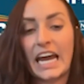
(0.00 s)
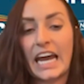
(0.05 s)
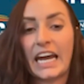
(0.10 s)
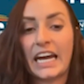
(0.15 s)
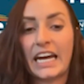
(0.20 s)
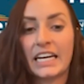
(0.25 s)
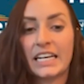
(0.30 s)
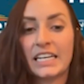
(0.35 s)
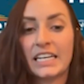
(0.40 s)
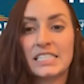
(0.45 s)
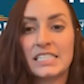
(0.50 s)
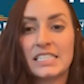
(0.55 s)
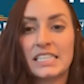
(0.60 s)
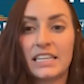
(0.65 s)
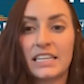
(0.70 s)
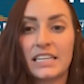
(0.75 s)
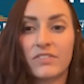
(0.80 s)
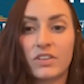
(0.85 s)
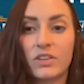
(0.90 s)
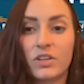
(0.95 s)
And
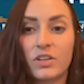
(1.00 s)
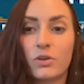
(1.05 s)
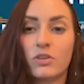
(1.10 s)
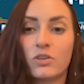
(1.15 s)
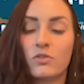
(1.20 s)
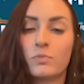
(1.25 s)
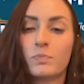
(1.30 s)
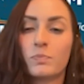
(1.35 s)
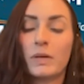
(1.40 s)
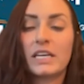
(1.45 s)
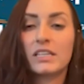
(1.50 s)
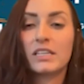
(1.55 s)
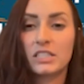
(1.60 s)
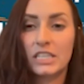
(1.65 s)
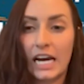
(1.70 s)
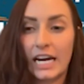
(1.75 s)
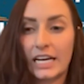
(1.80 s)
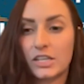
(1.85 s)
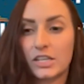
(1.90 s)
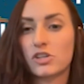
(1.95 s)
even though you've been
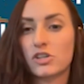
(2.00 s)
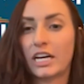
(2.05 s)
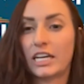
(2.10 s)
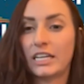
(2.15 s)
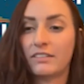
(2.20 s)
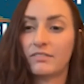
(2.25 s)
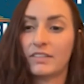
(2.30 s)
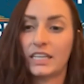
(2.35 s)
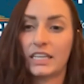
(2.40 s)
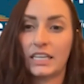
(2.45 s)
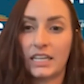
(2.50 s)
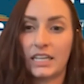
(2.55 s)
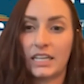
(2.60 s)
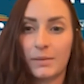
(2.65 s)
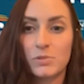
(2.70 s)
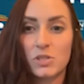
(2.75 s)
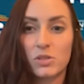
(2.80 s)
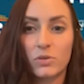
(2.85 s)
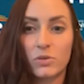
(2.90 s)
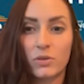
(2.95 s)
kind of training leading
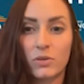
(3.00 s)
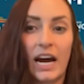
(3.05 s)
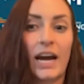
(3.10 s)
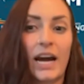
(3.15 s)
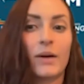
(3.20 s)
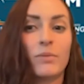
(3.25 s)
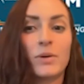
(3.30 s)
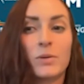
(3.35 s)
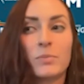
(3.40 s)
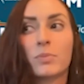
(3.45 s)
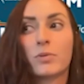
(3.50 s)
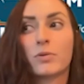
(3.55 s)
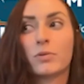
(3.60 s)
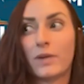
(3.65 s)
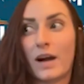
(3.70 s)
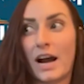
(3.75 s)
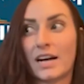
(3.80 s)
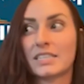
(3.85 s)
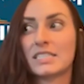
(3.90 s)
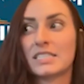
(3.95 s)
up to it, I would
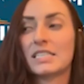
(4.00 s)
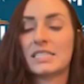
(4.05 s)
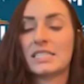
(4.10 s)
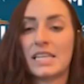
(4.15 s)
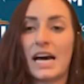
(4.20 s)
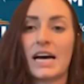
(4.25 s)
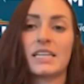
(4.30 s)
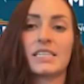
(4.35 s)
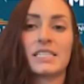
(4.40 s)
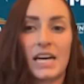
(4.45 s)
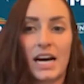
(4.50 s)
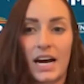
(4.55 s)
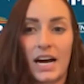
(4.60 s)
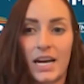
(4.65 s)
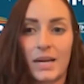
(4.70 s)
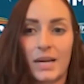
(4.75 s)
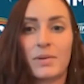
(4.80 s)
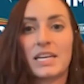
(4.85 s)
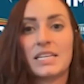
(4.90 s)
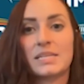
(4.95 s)
practice that
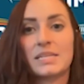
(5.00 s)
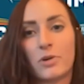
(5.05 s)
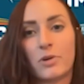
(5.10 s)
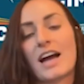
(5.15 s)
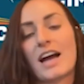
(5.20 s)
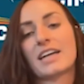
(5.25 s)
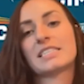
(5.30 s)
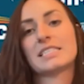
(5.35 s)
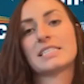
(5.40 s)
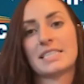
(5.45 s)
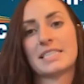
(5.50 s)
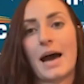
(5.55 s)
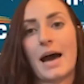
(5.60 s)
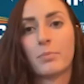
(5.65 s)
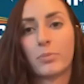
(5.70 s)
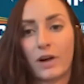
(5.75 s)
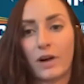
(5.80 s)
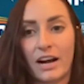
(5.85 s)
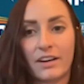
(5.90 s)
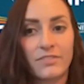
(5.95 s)
time and practice
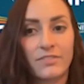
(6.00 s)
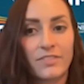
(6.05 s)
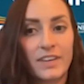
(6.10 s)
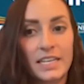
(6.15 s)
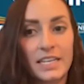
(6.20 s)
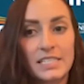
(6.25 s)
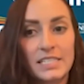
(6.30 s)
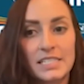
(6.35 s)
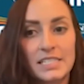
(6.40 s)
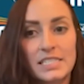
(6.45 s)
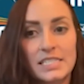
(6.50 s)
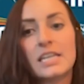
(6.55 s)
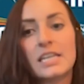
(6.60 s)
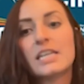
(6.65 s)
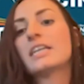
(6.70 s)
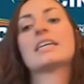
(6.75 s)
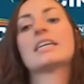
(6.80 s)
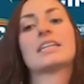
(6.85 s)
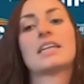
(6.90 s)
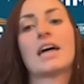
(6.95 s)
that breakfast
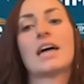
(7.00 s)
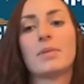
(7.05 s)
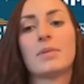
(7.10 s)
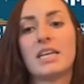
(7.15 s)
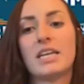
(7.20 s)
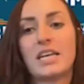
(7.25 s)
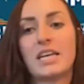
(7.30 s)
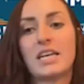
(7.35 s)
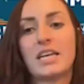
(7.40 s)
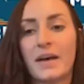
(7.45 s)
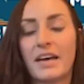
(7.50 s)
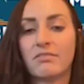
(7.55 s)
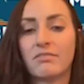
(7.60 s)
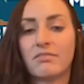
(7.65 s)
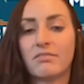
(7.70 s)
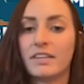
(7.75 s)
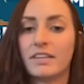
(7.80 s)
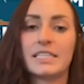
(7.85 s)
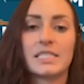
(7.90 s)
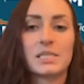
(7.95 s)
coming up at
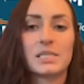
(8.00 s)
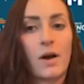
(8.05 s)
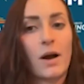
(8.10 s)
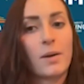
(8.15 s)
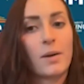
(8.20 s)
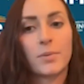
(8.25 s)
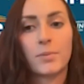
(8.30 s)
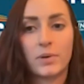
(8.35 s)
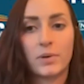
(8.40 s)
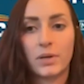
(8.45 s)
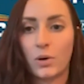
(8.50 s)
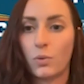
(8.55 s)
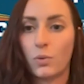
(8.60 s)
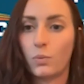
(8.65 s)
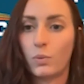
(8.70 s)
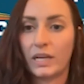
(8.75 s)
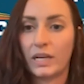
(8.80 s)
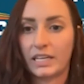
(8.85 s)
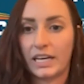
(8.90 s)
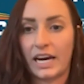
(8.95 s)
least probably a
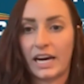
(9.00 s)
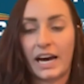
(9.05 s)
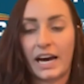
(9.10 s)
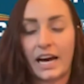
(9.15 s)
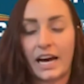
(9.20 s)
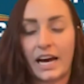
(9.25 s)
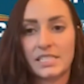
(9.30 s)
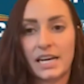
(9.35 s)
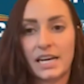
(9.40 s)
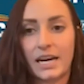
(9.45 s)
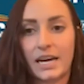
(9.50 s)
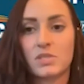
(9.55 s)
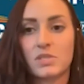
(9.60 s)
week ahead of time.